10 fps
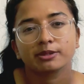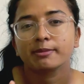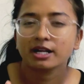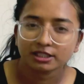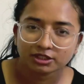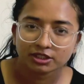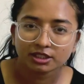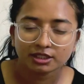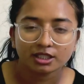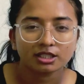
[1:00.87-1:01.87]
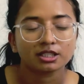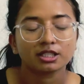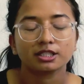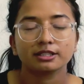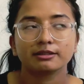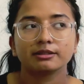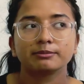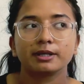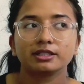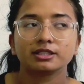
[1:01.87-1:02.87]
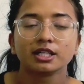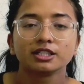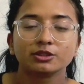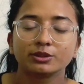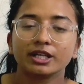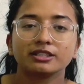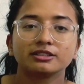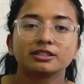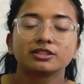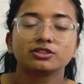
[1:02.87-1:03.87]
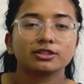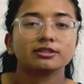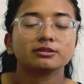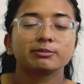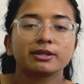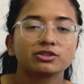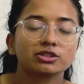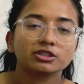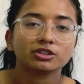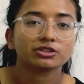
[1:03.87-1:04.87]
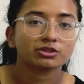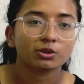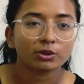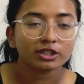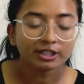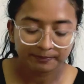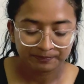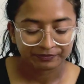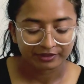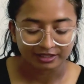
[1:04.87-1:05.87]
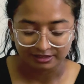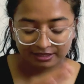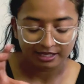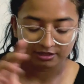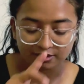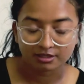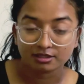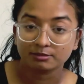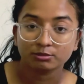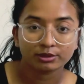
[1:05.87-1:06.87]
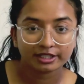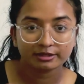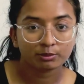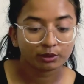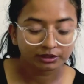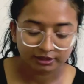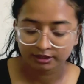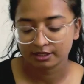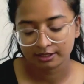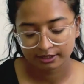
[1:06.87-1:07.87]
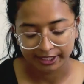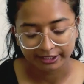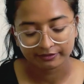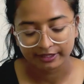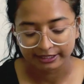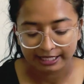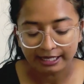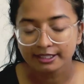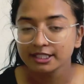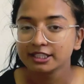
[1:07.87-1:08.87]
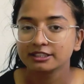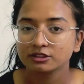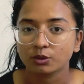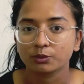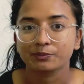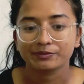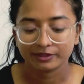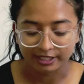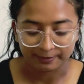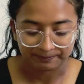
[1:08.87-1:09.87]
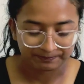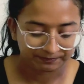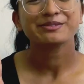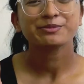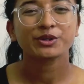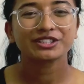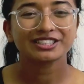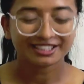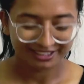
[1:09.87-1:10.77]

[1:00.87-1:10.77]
mark sheet, but you can just mention your score as a bullet points, kind of like that. So yeah, second point,